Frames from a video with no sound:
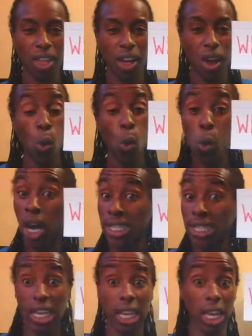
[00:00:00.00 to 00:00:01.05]
What
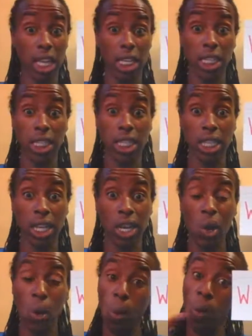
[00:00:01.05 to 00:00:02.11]
is?
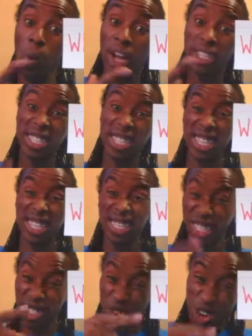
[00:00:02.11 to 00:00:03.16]
What is?
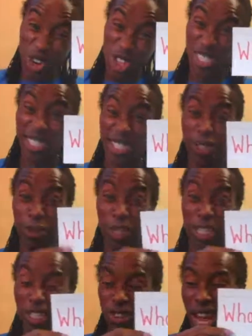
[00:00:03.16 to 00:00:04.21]
Let's turn this into a
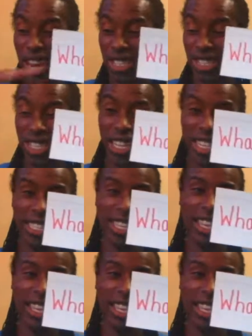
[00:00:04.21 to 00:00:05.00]
contraction. Let's hit